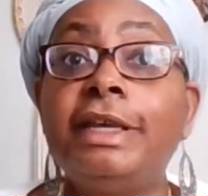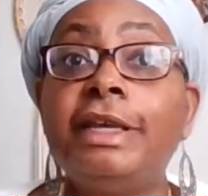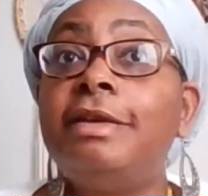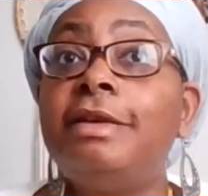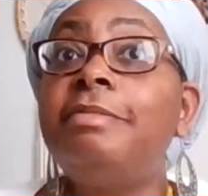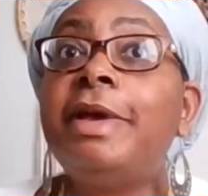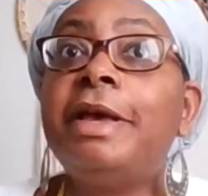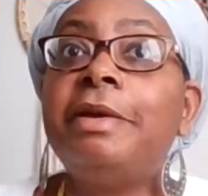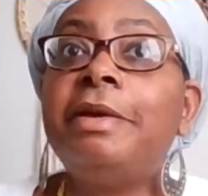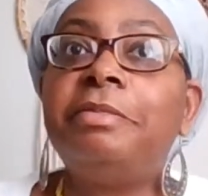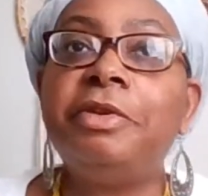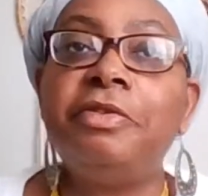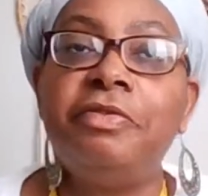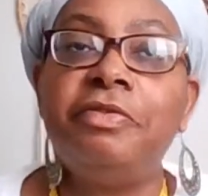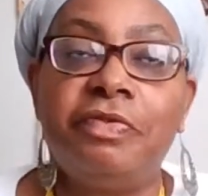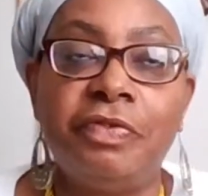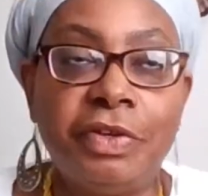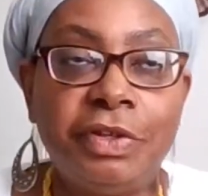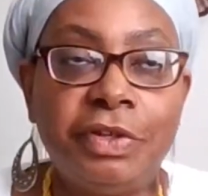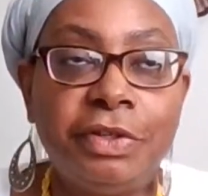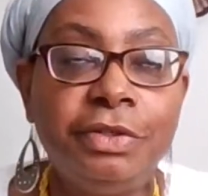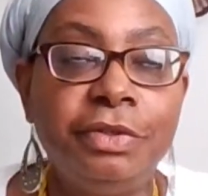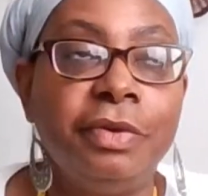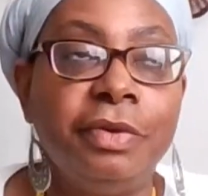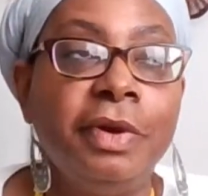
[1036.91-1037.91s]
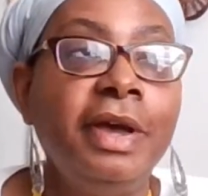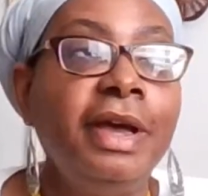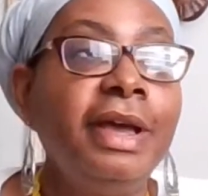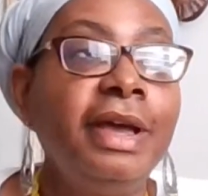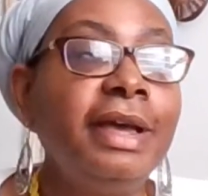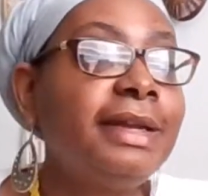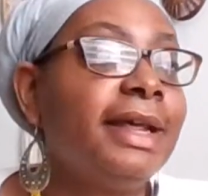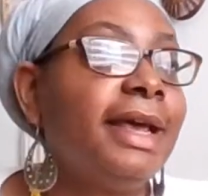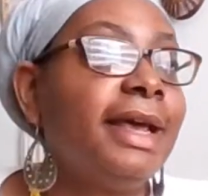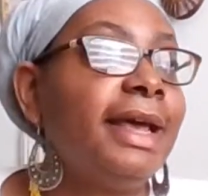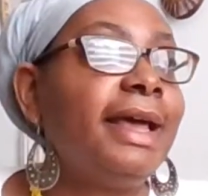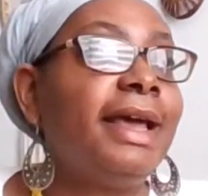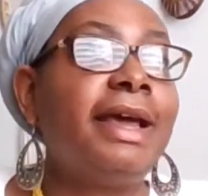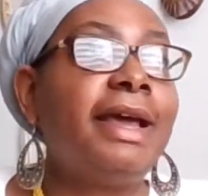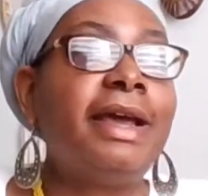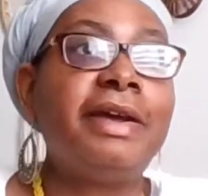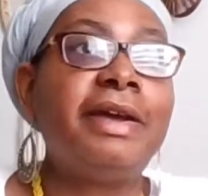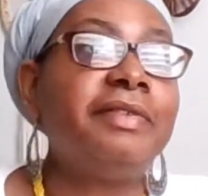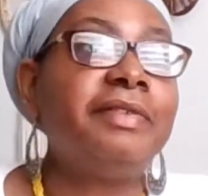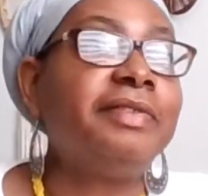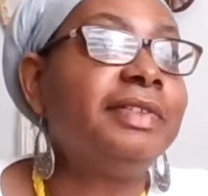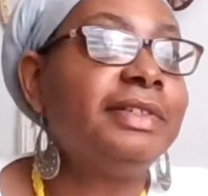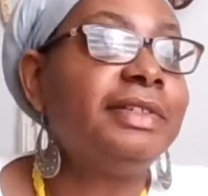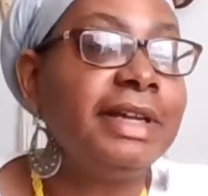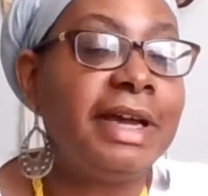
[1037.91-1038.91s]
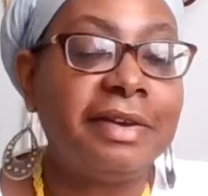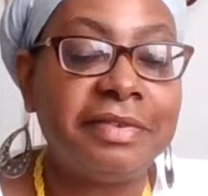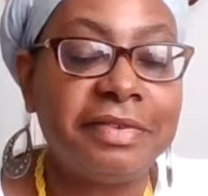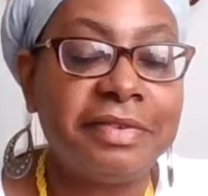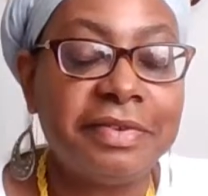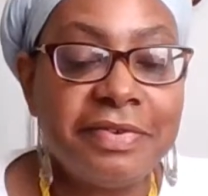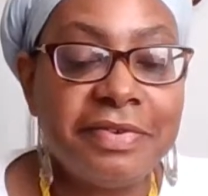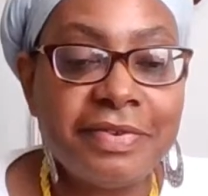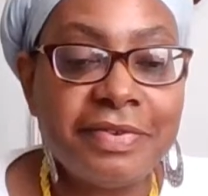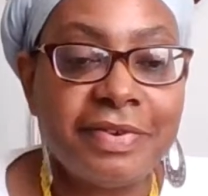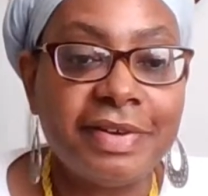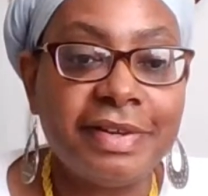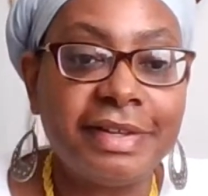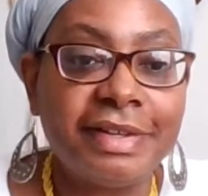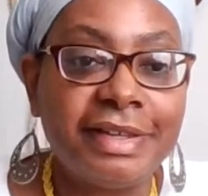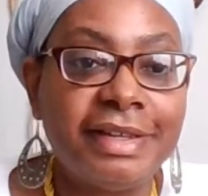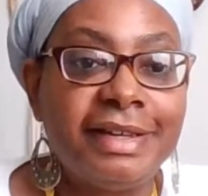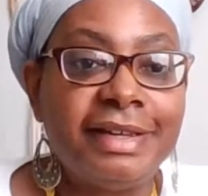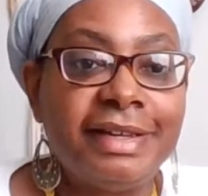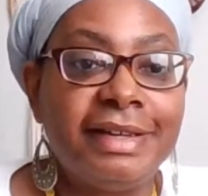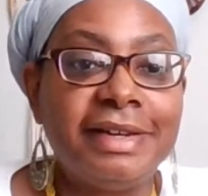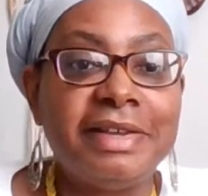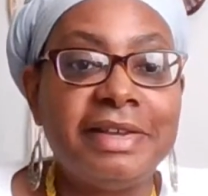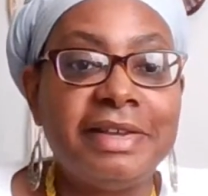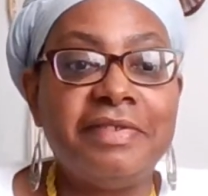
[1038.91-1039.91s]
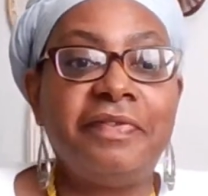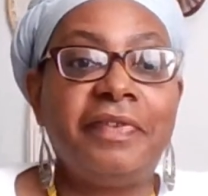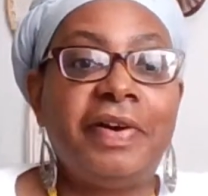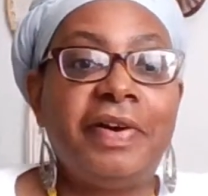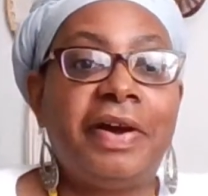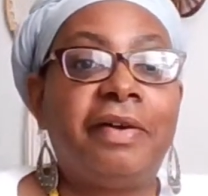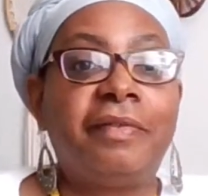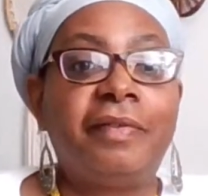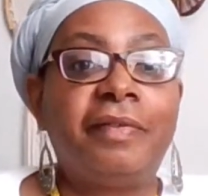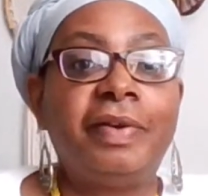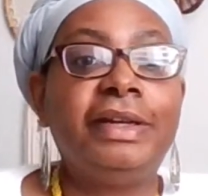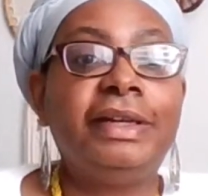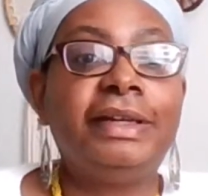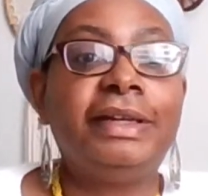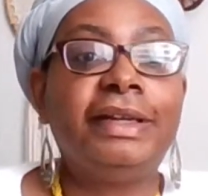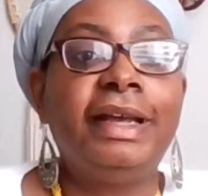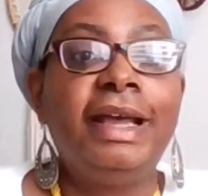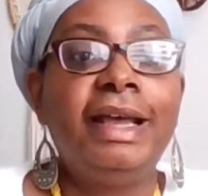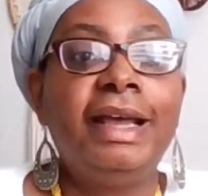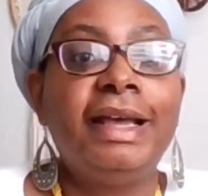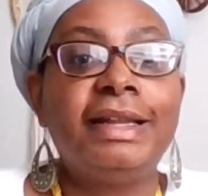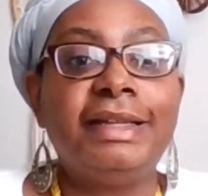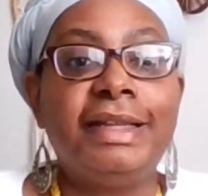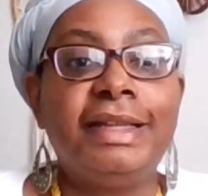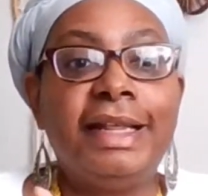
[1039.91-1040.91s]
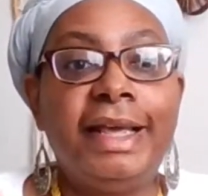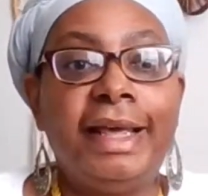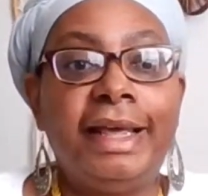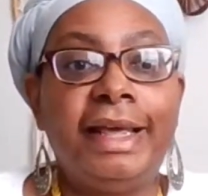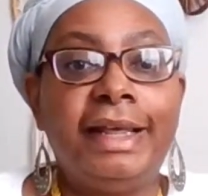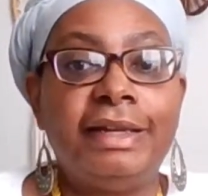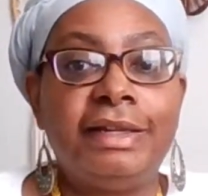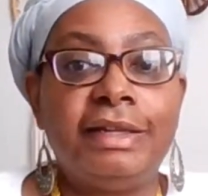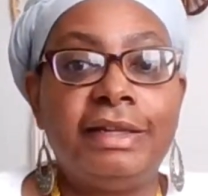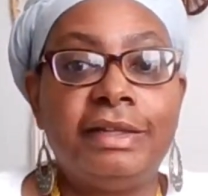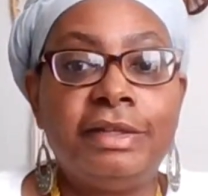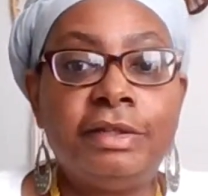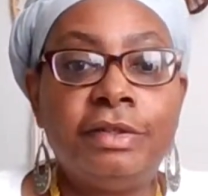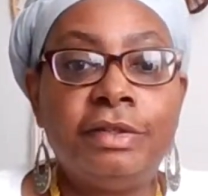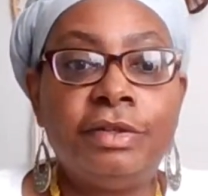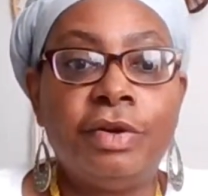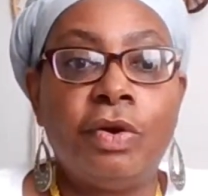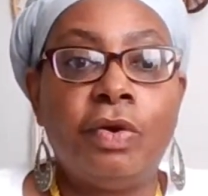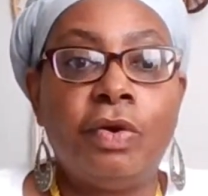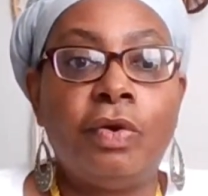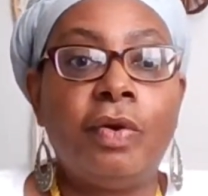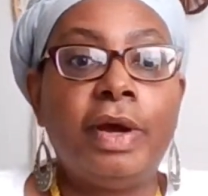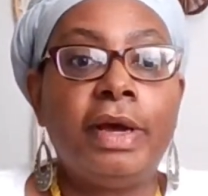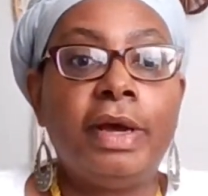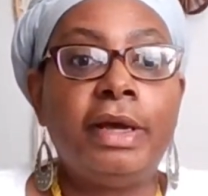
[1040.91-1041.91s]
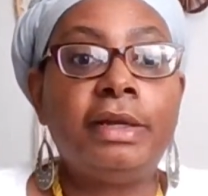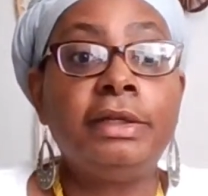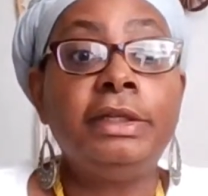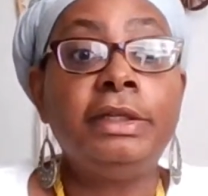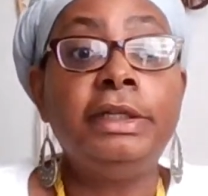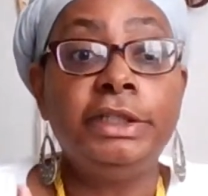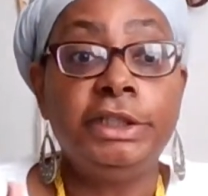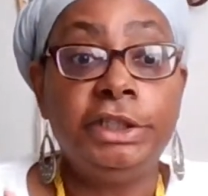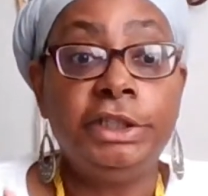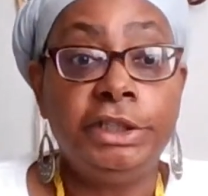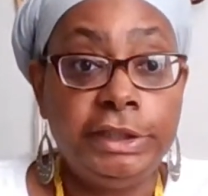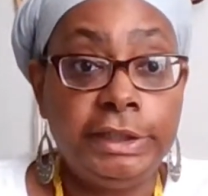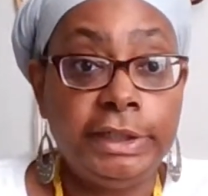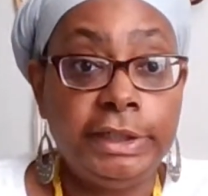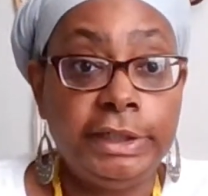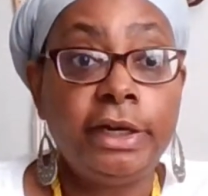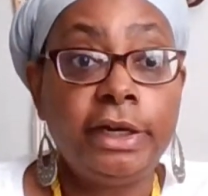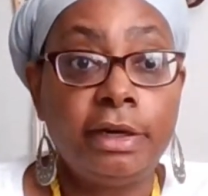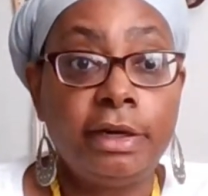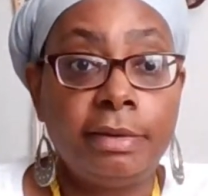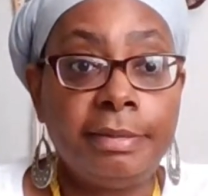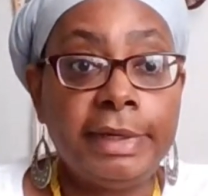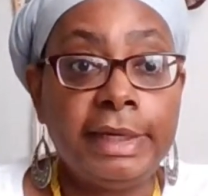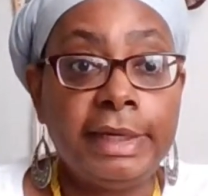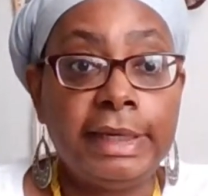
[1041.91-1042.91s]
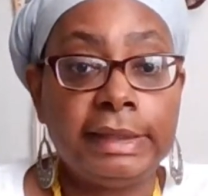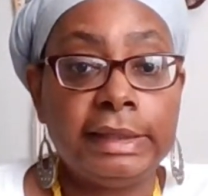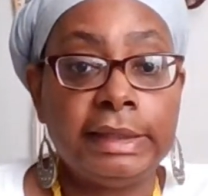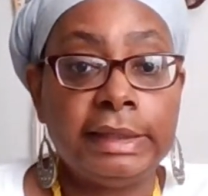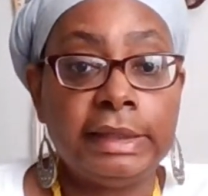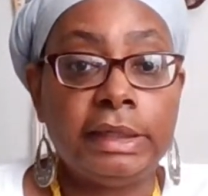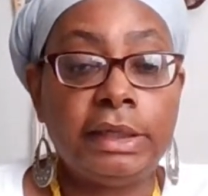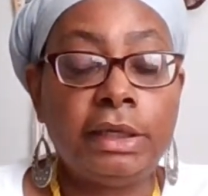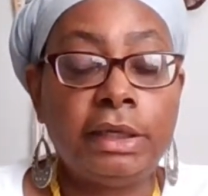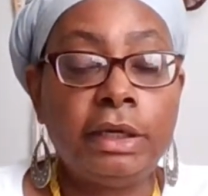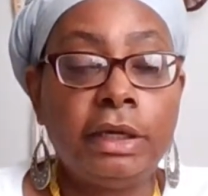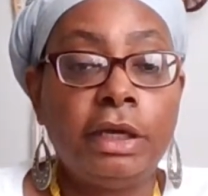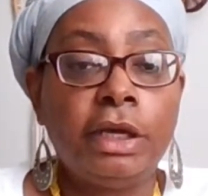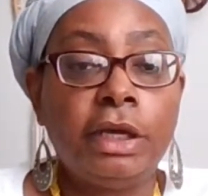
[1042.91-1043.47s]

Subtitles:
It may be for you that every time you go and get an Ifa reading that, legitimately